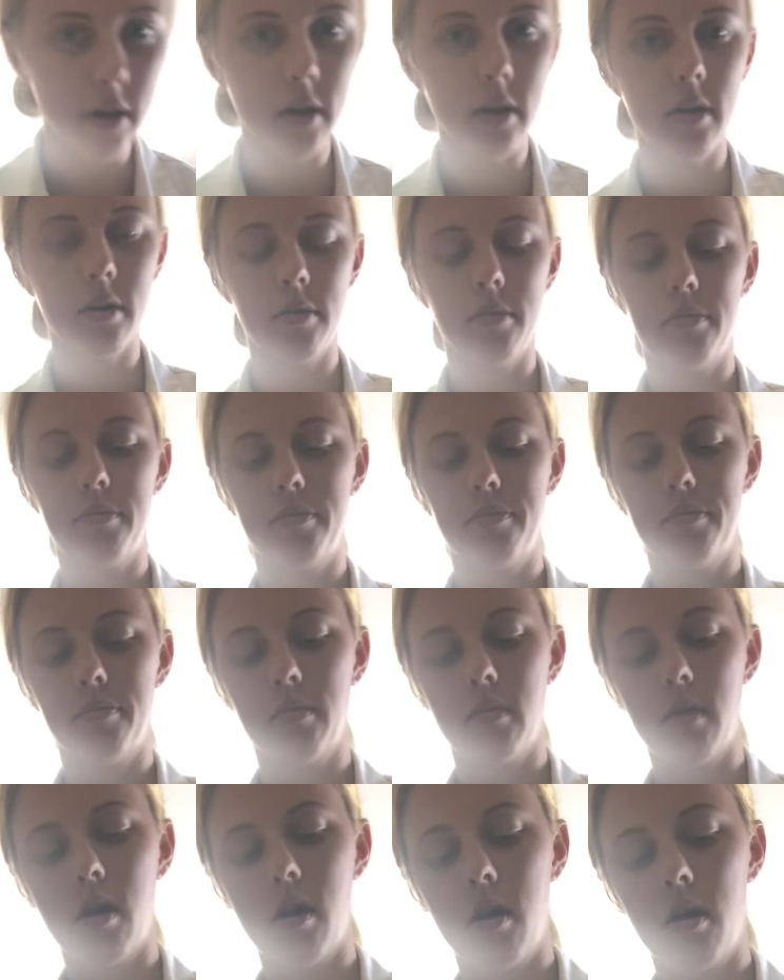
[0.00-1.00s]
you go.
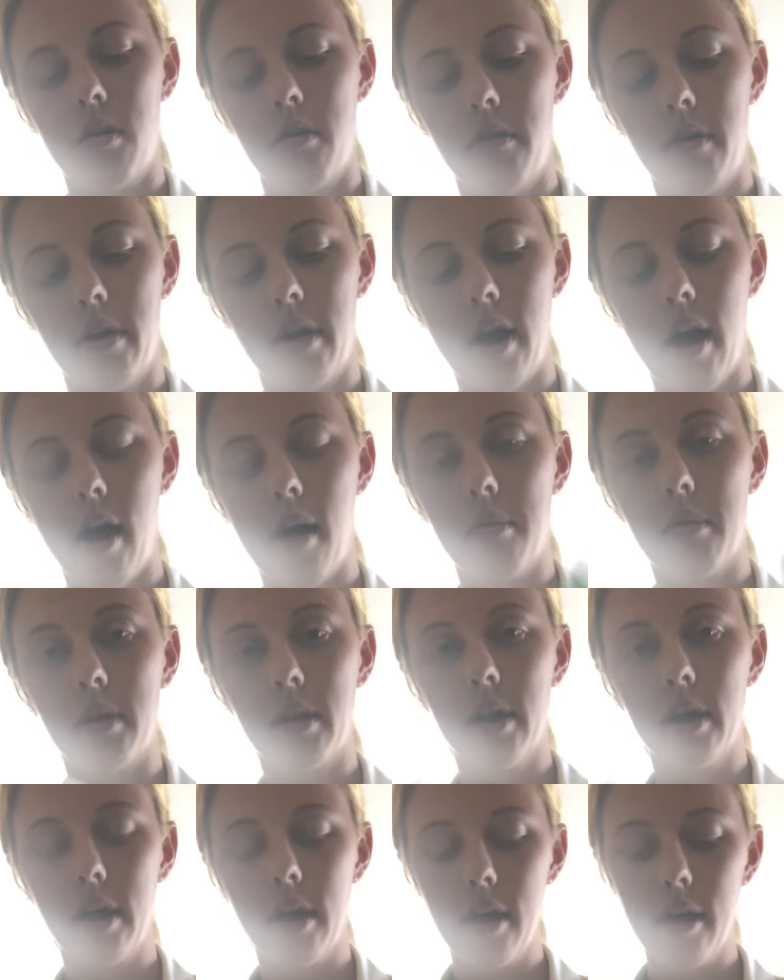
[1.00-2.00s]
Recap,
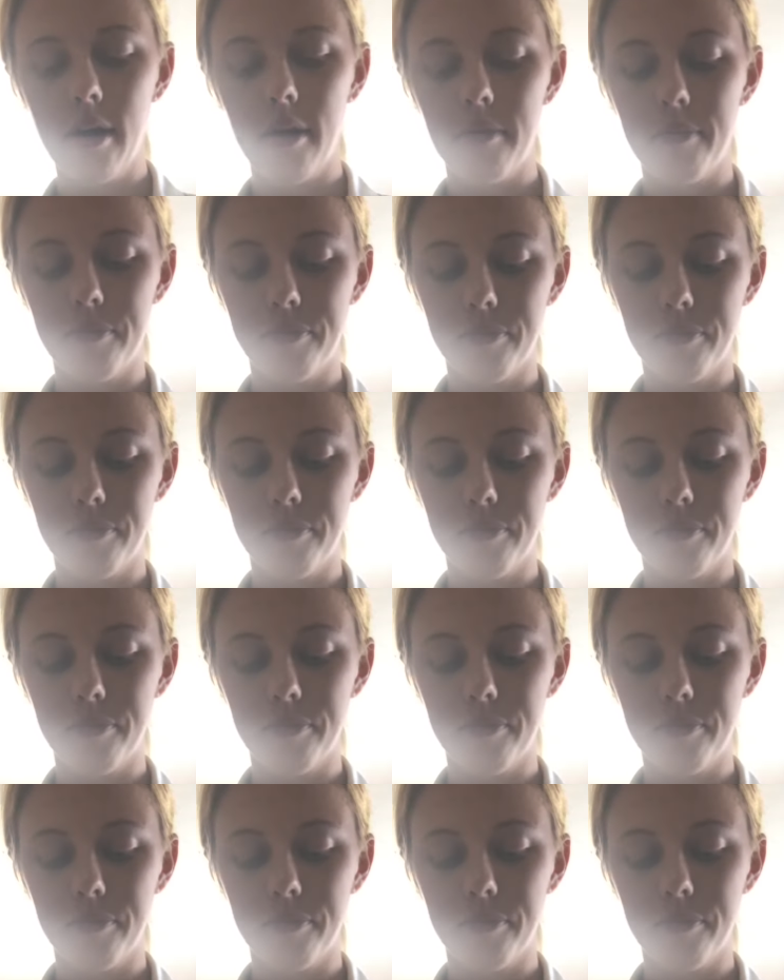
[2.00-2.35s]
click it,